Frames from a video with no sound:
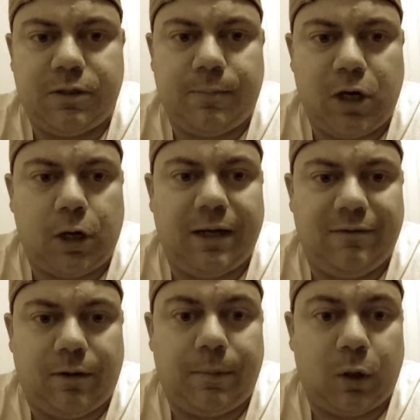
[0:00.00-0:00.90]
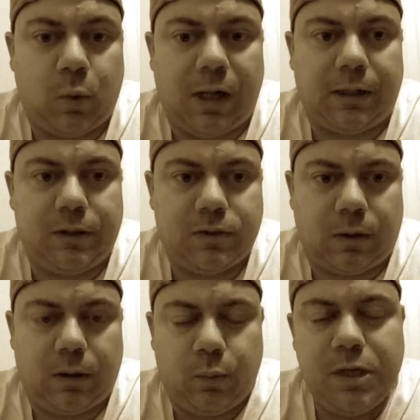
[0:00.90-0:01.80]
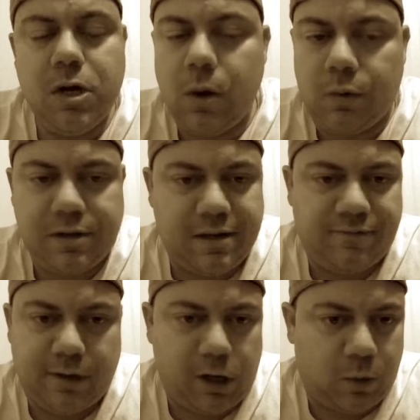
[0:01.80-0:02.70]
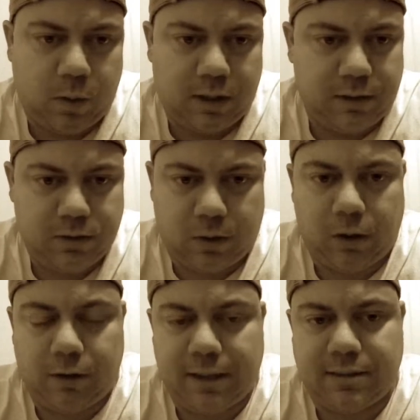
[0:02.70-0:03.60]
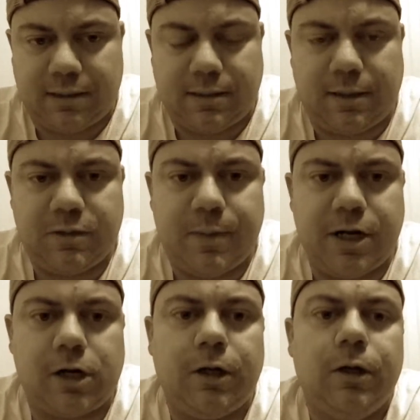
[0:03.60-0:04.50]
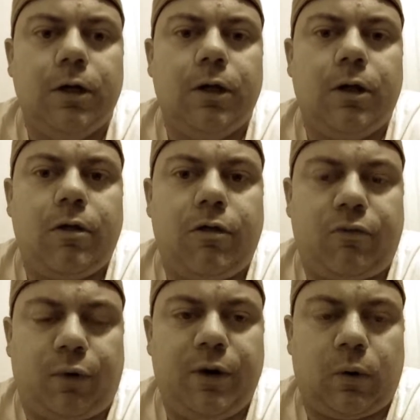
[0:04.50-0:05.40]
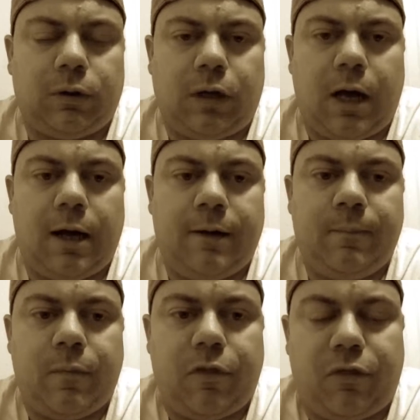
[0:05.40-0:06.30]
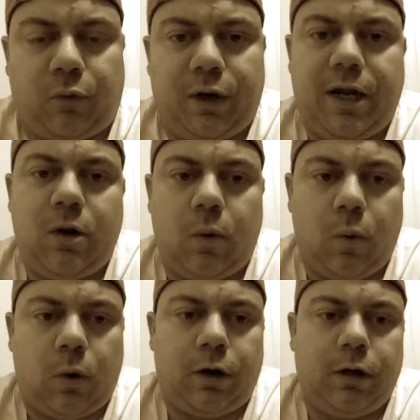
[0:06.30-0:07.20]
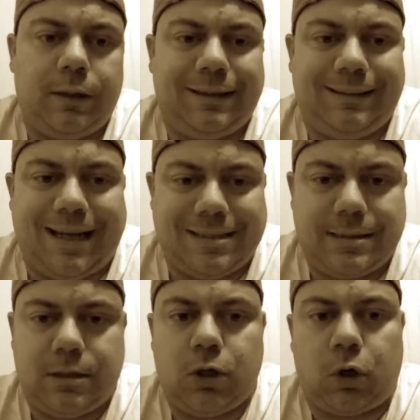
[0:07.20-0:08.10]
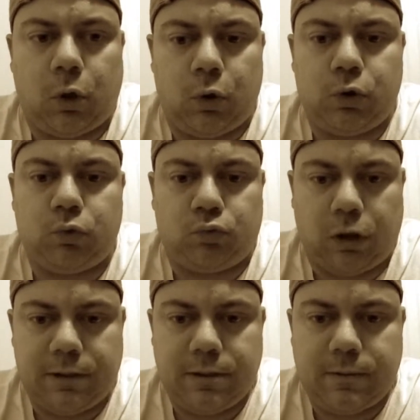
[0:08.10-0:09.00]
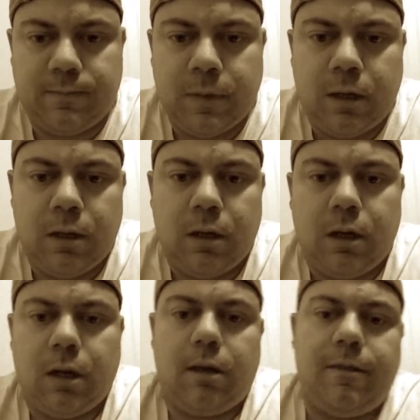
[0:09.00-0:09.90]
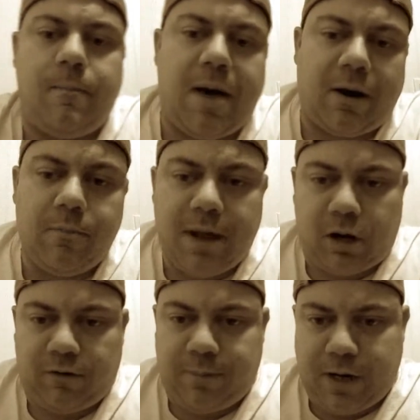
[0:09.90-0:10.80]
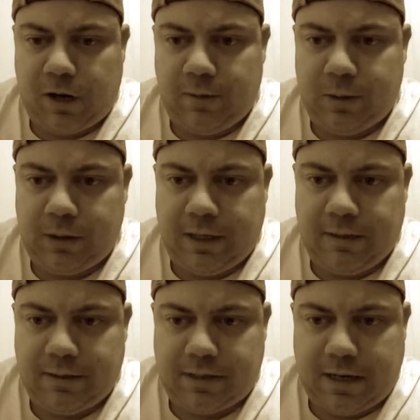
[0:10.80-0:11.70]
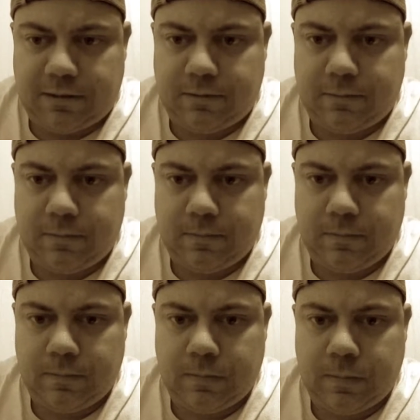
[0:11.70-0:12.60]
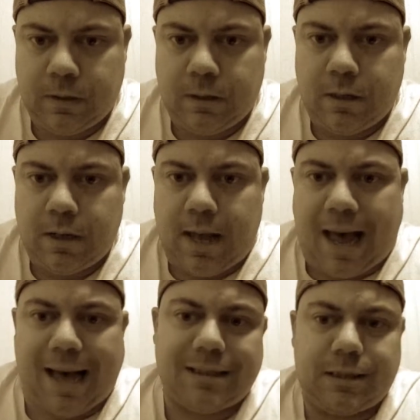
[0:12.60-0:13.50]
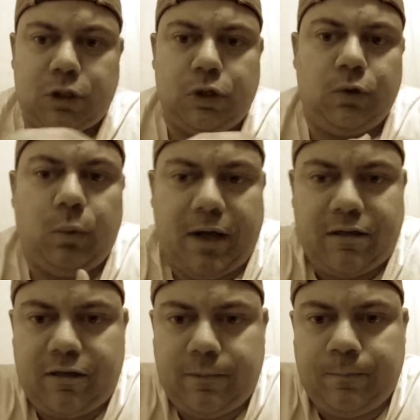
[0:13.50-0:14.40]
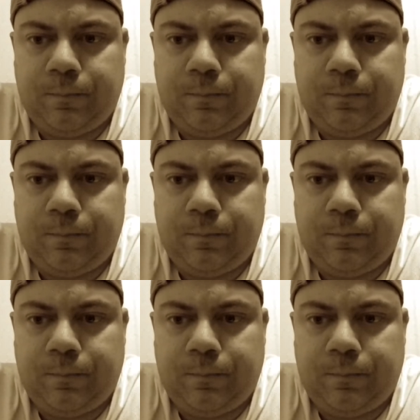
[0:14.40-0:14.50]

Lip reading: a pitcher gave up in a quality start. We know the definition of quality start, right? 6 innings pitched, 3 or less earned runs. The better measure of pitching ability in this case has to do with